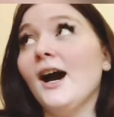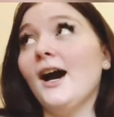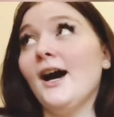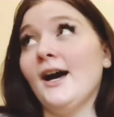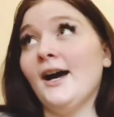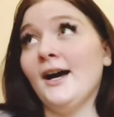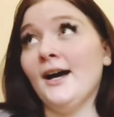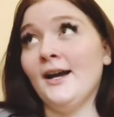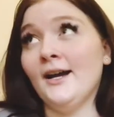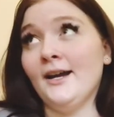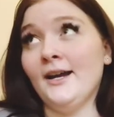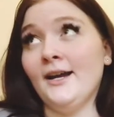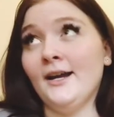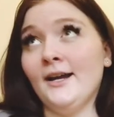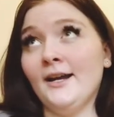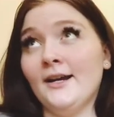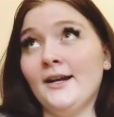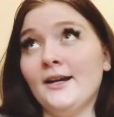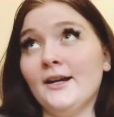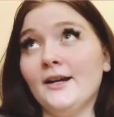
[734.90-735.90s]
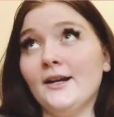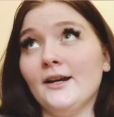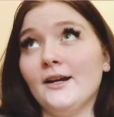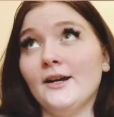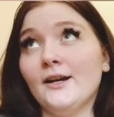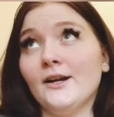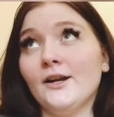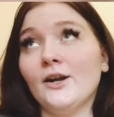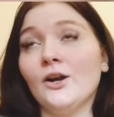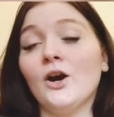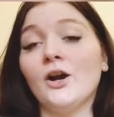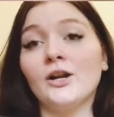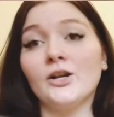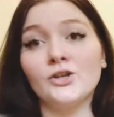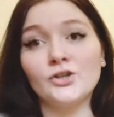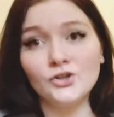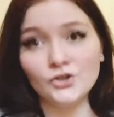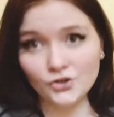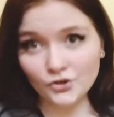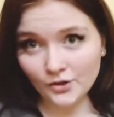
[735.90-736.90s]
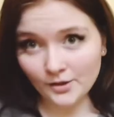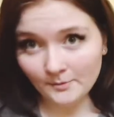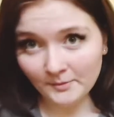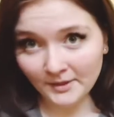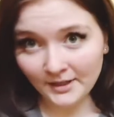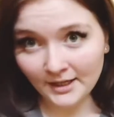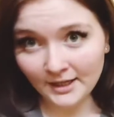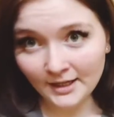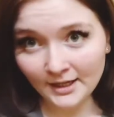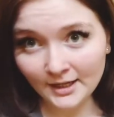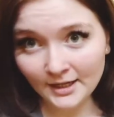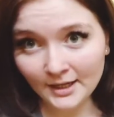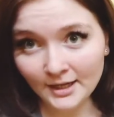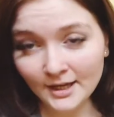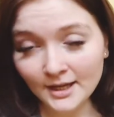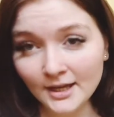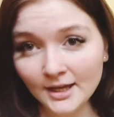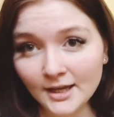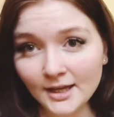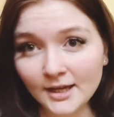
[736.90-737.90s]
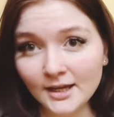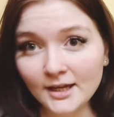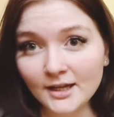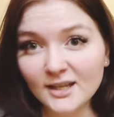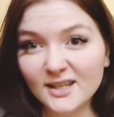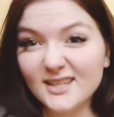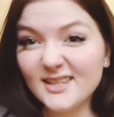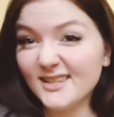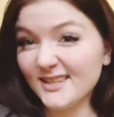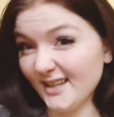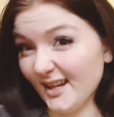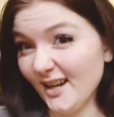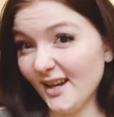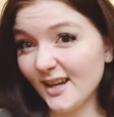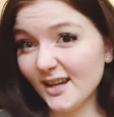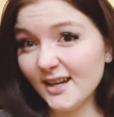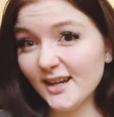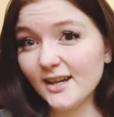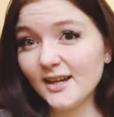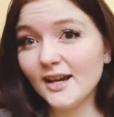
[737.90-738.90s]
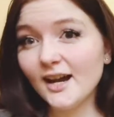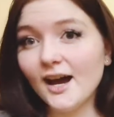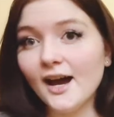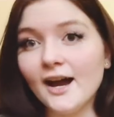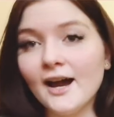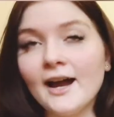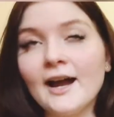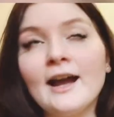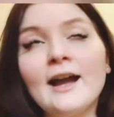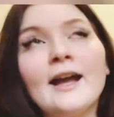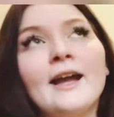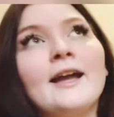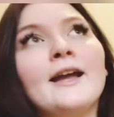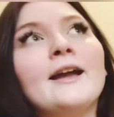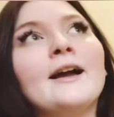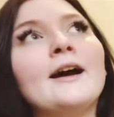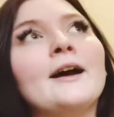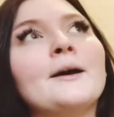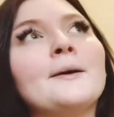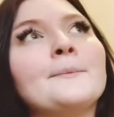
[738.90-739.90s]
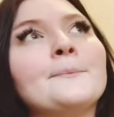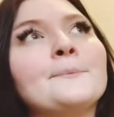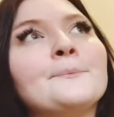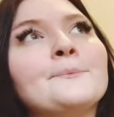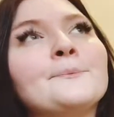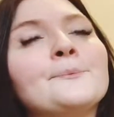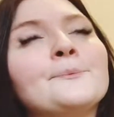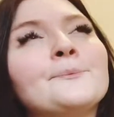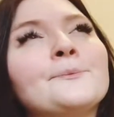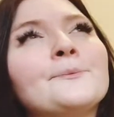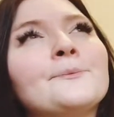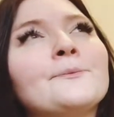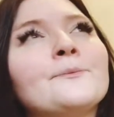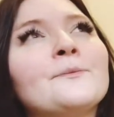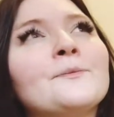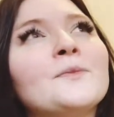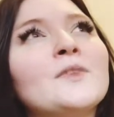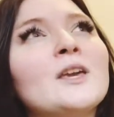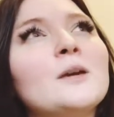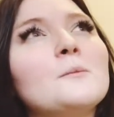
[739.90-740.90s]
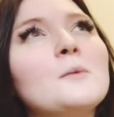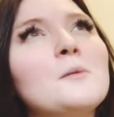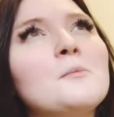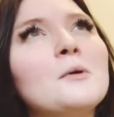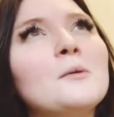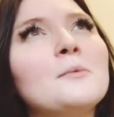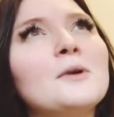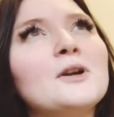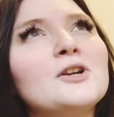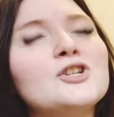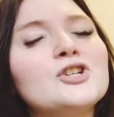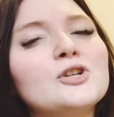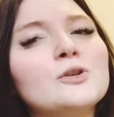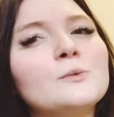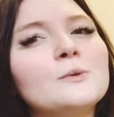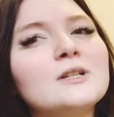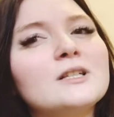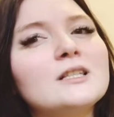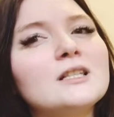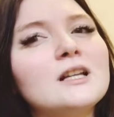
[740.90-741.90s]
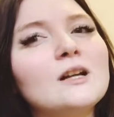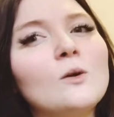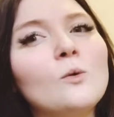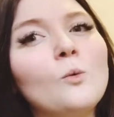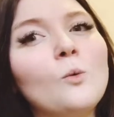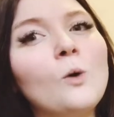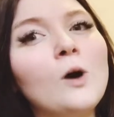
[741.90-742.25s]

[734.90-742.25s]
I got extremely sick. My blood pressure was like